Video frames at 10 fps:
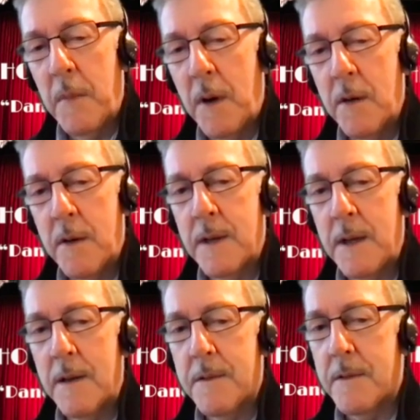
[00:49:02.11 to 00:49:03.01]
Morrissey
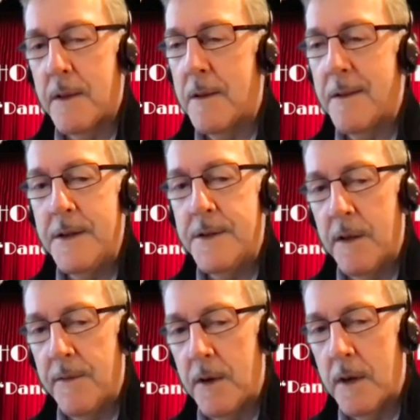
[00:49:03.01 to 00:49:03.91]
has a sensational
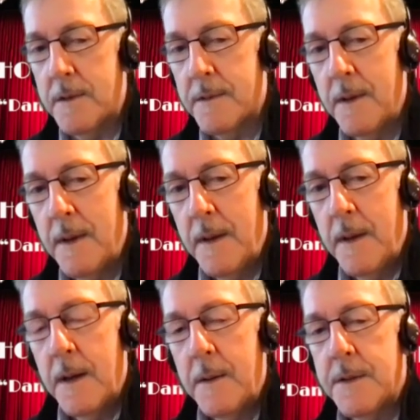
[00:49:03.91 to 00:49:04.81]
voice,
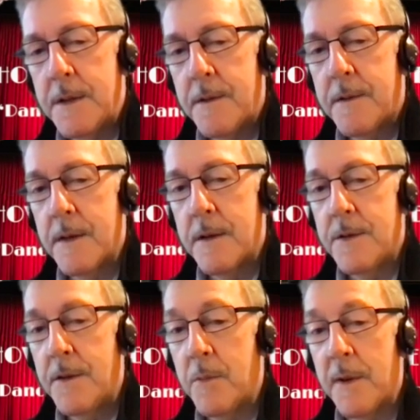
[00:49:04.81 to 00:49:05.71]
and
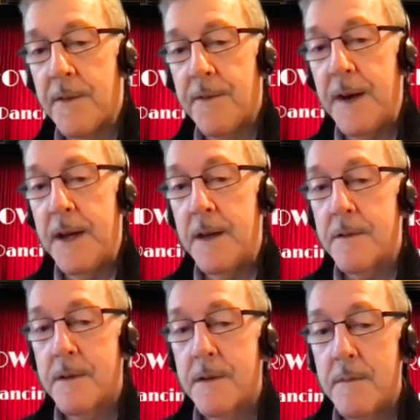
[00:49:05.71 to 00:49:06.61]
she's one of the
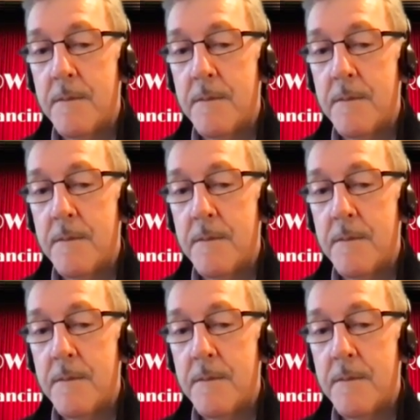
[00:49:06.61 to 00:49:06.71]
finest.